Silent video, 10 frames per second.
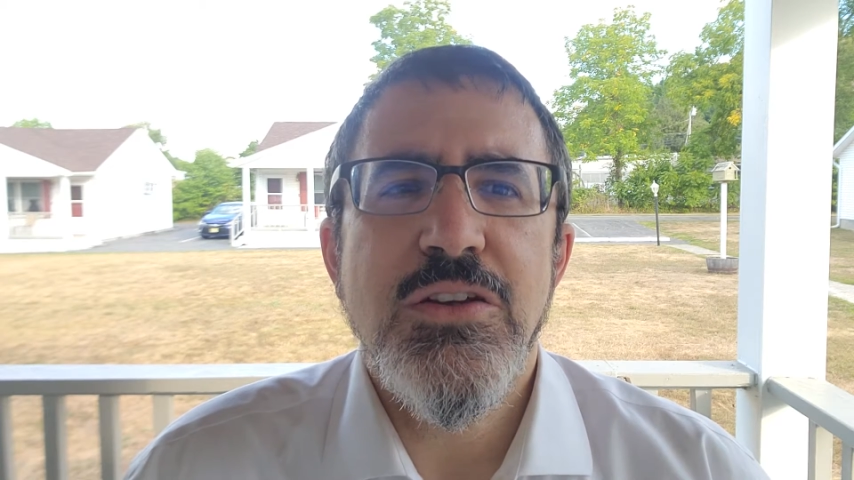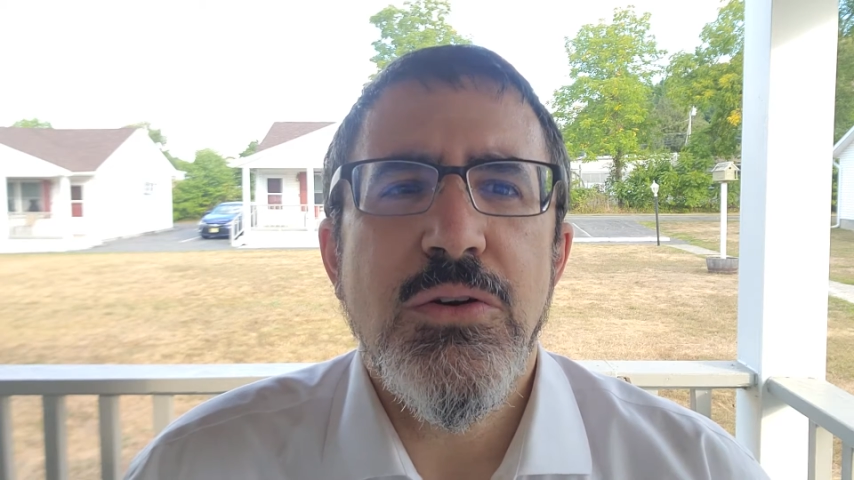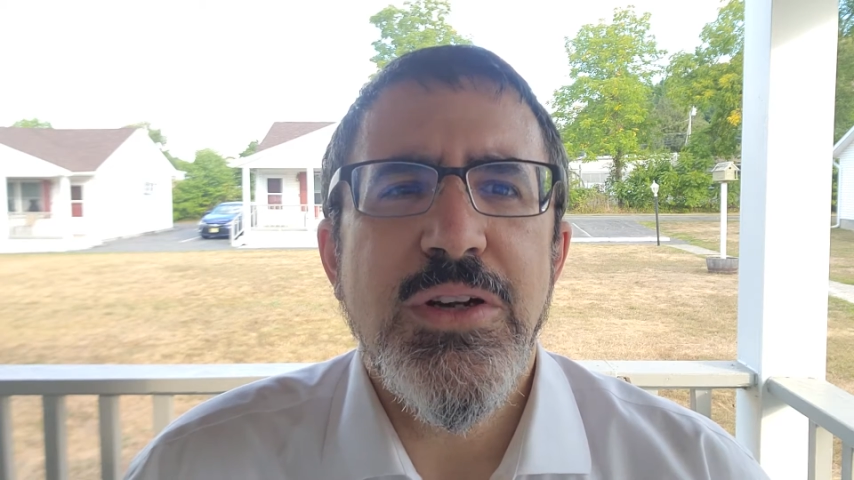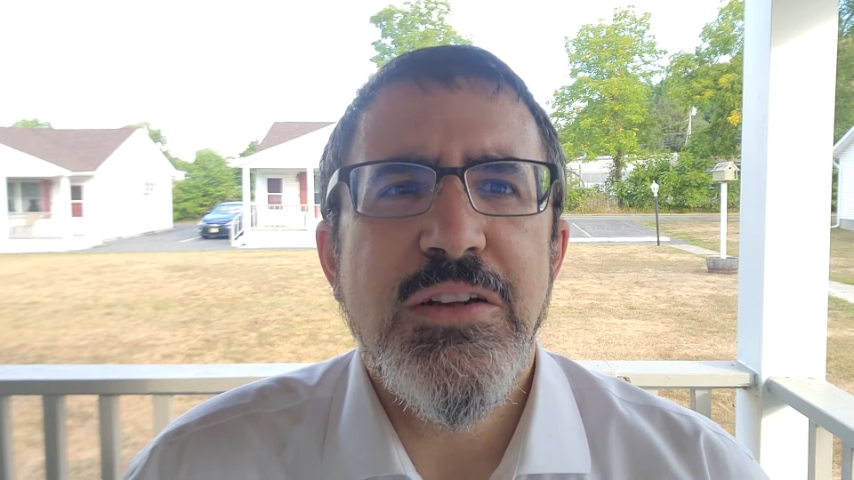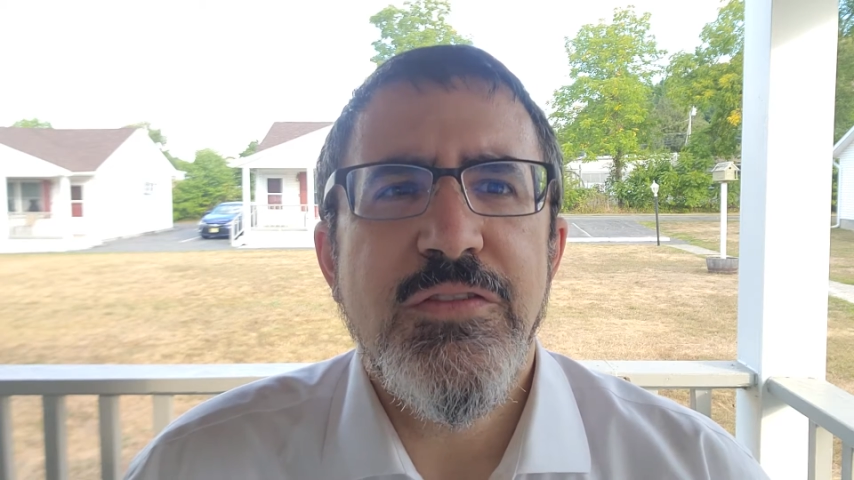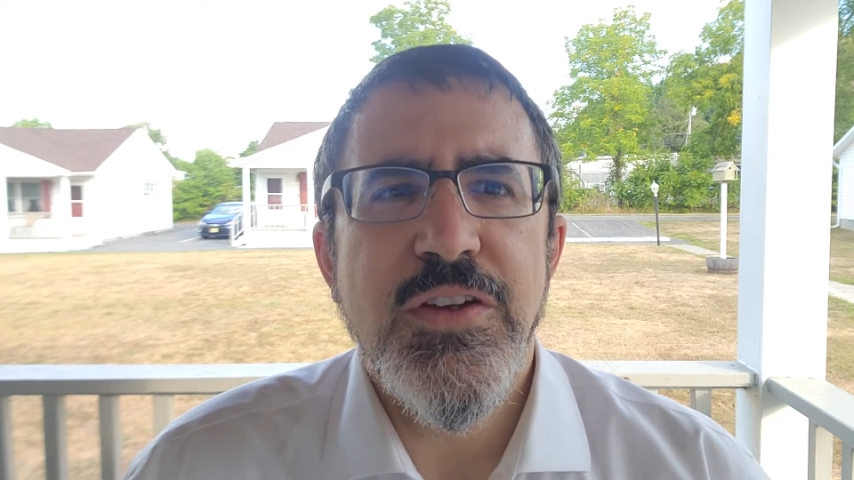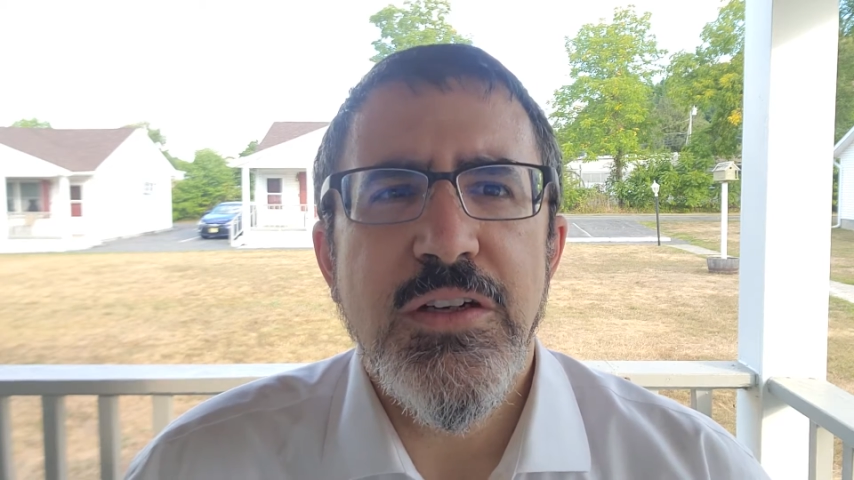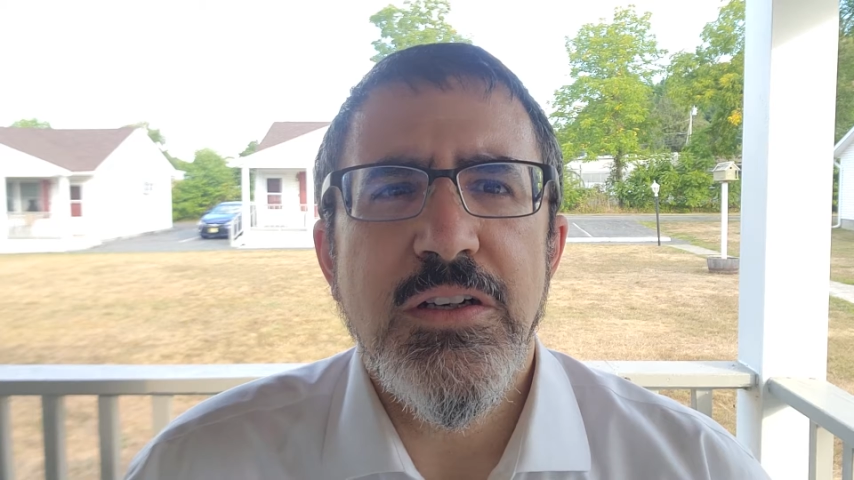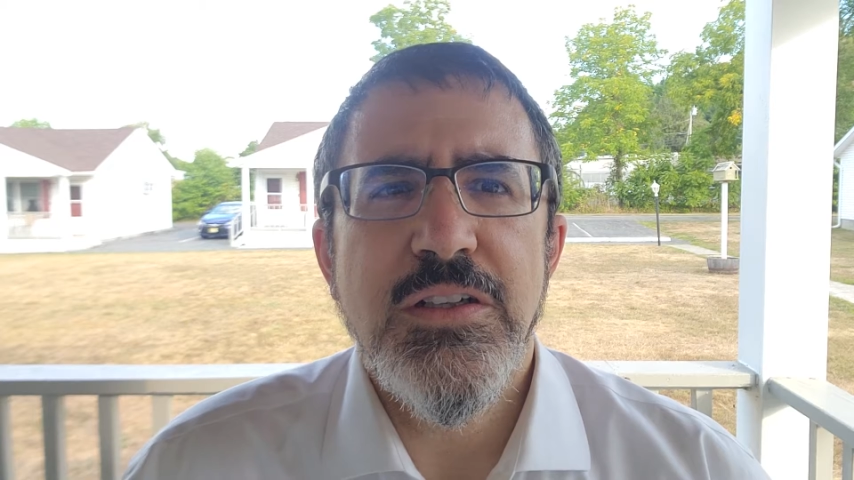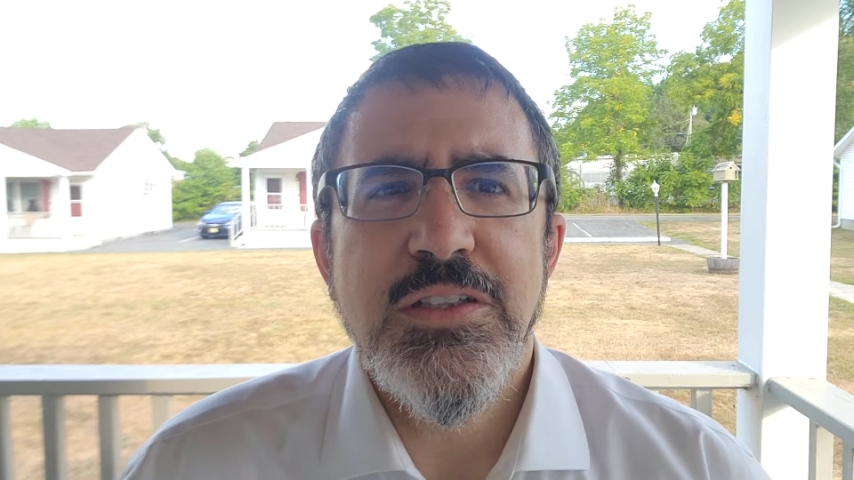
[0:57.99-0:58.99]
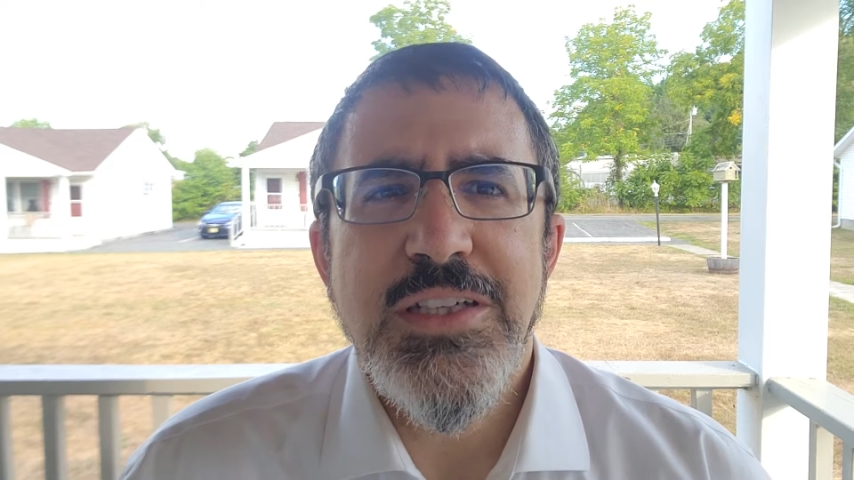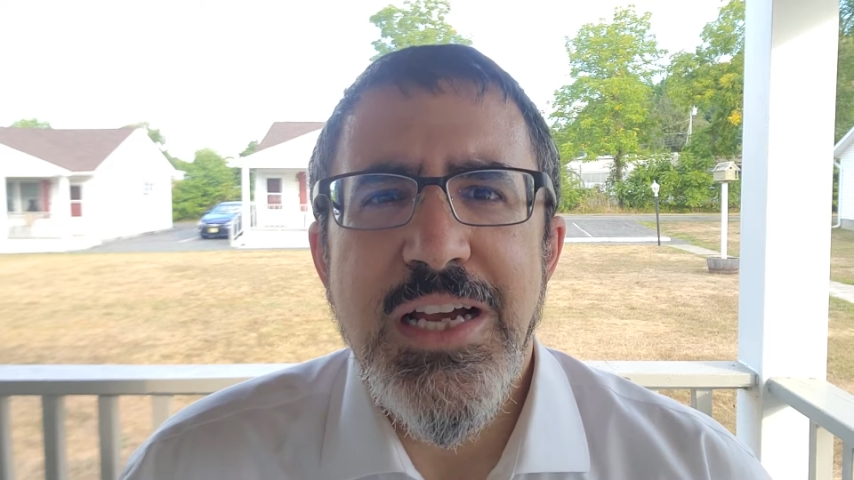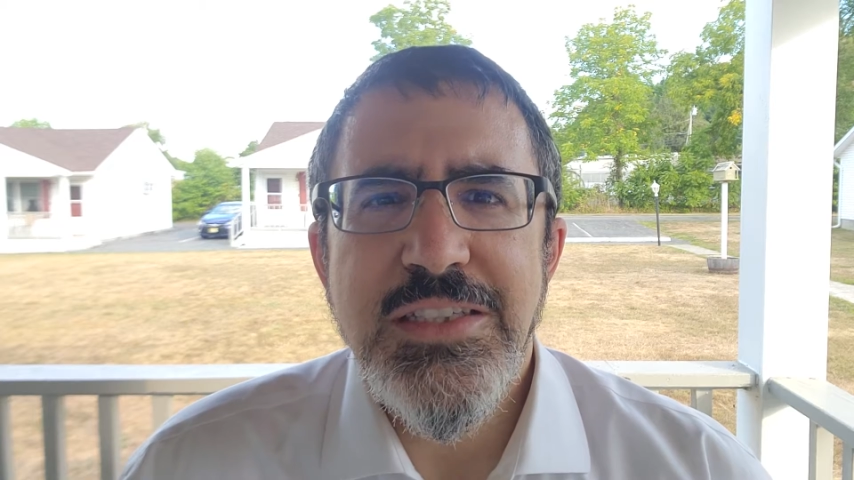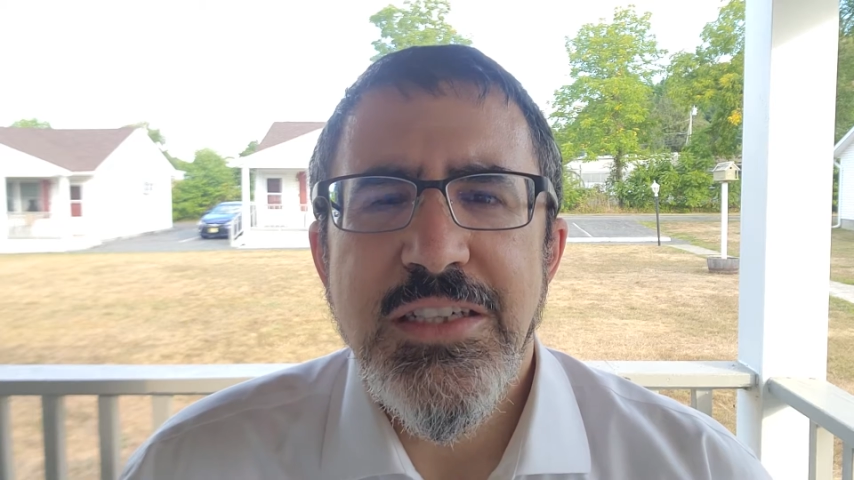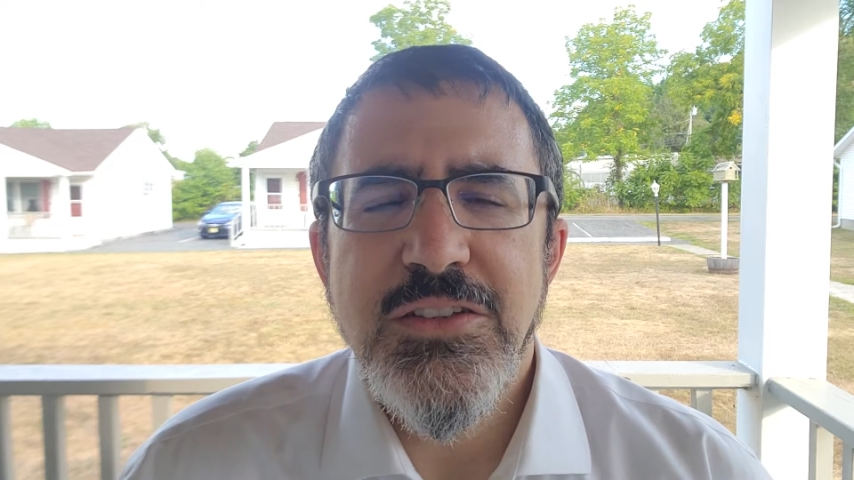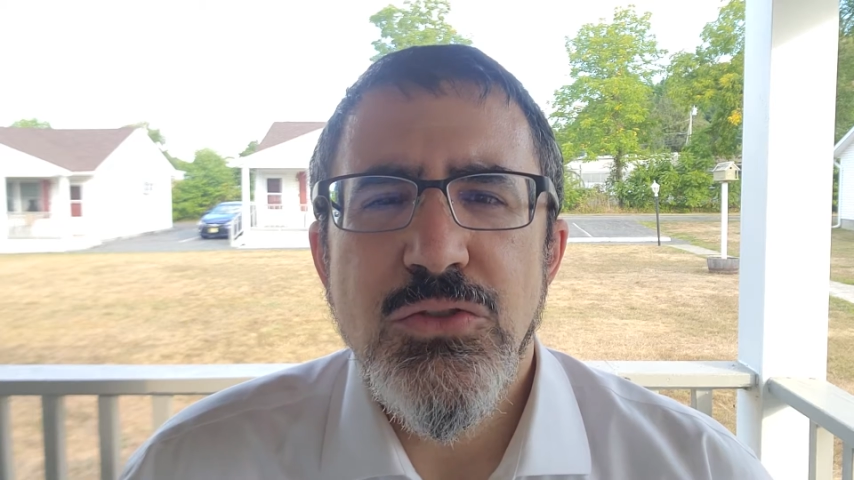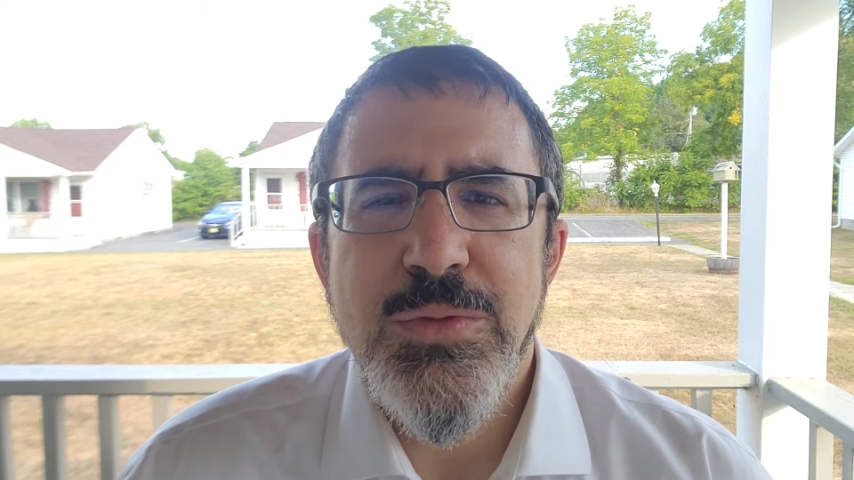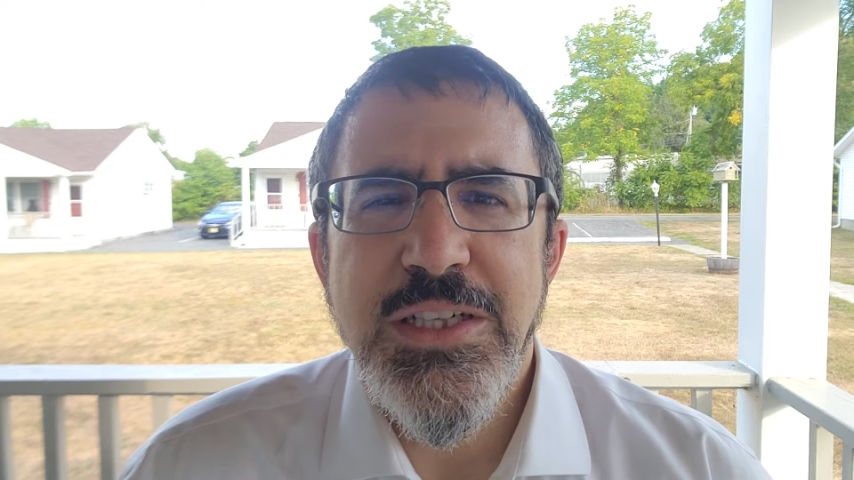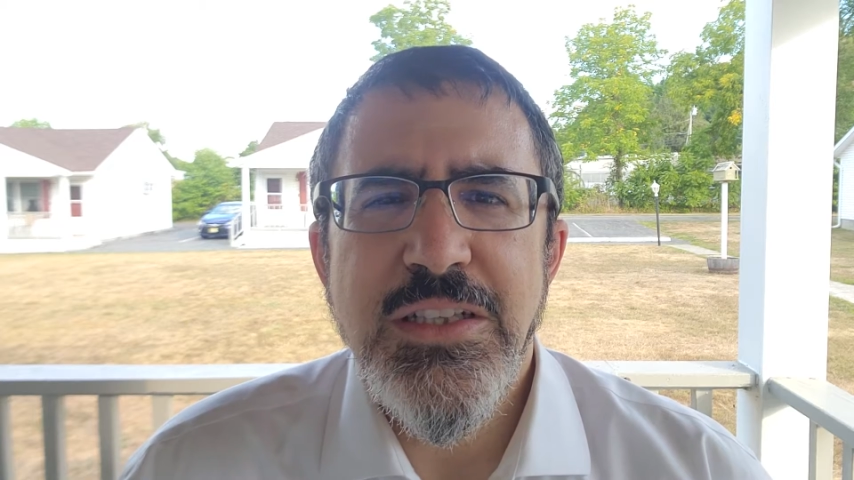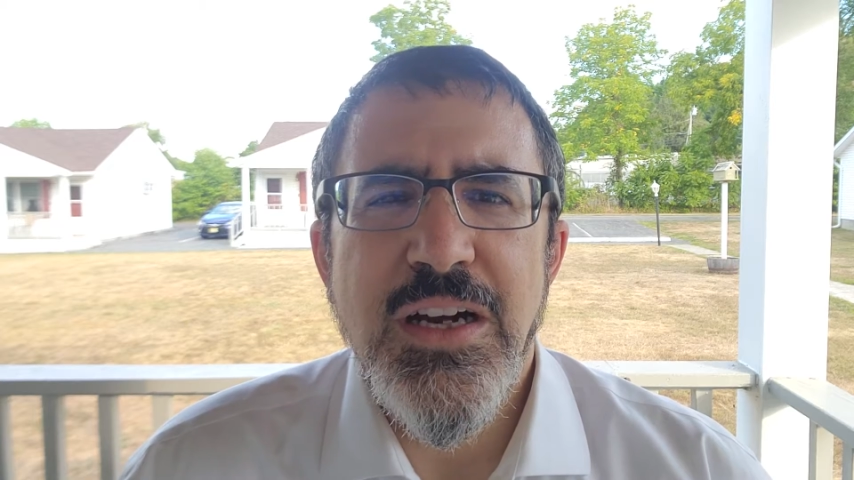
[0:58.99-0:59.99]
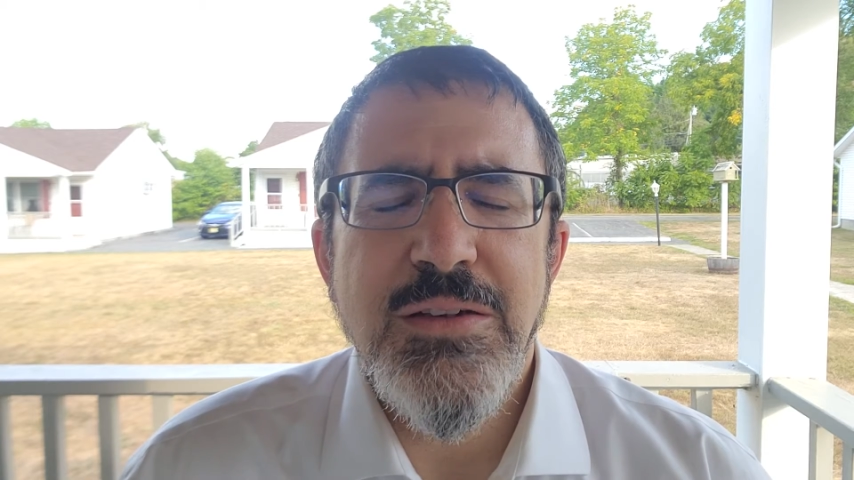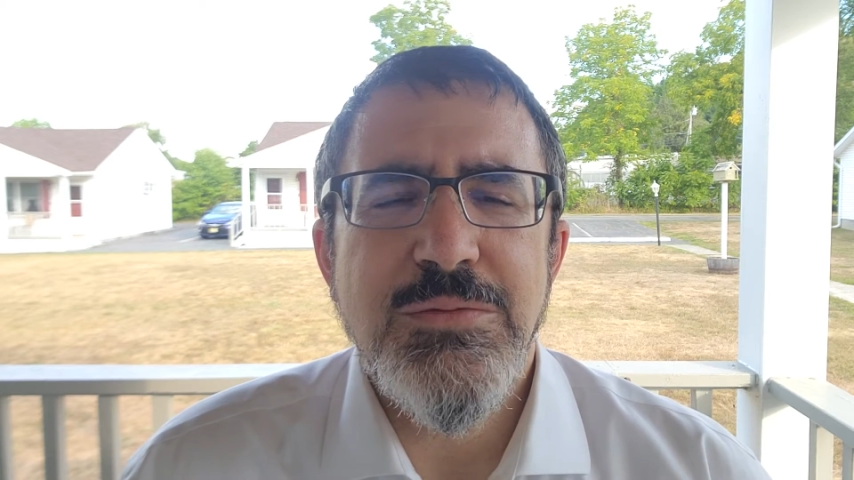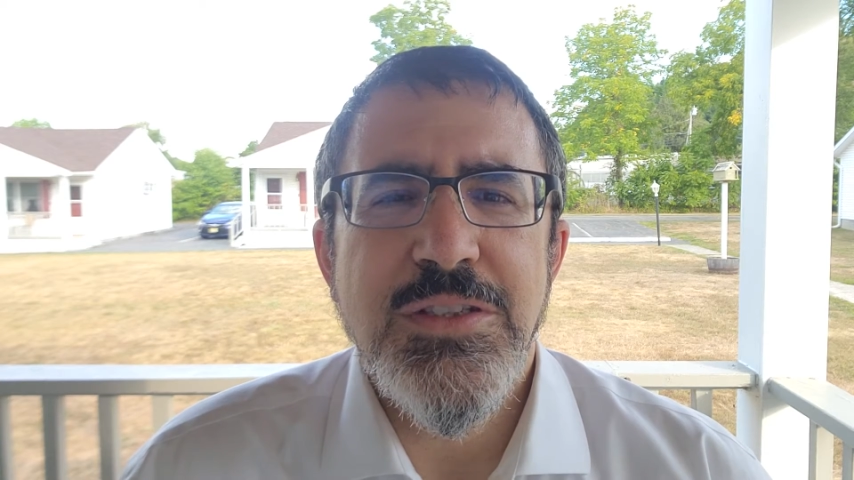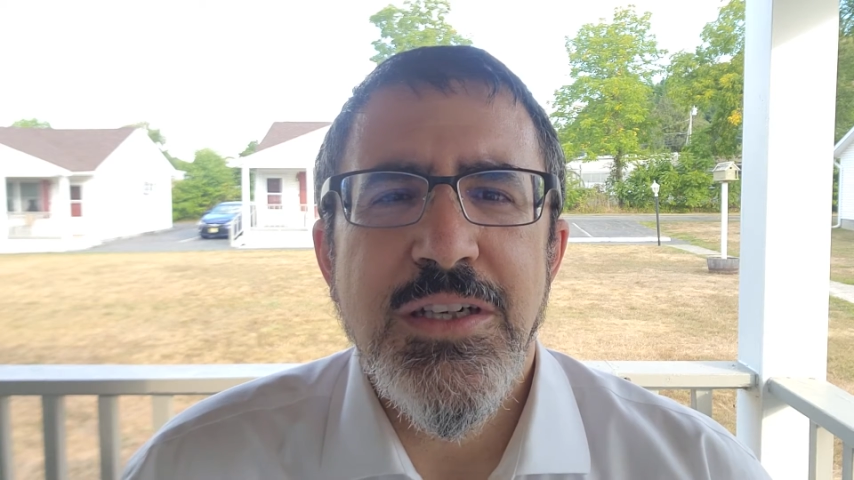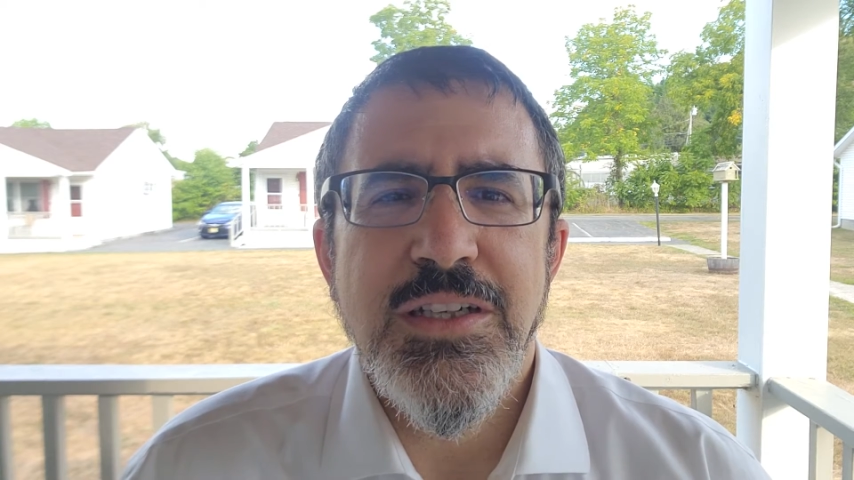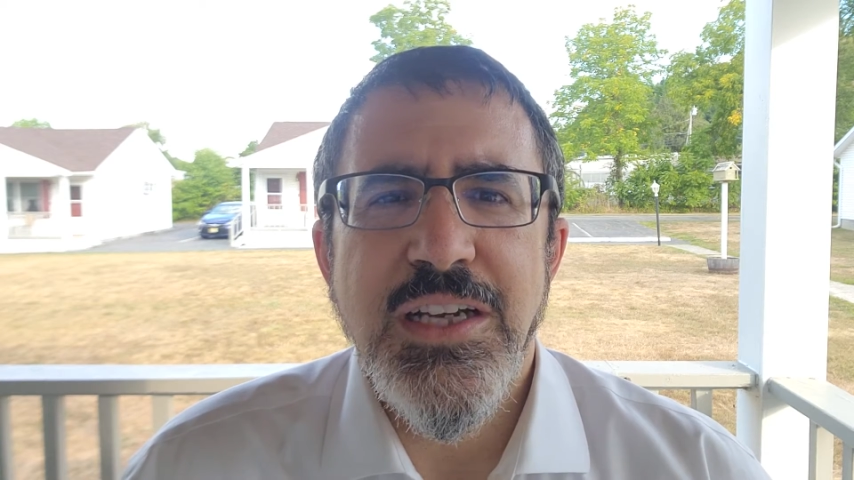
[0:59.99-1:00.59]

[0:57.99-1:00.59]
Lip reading: you already feel he's asking too many times.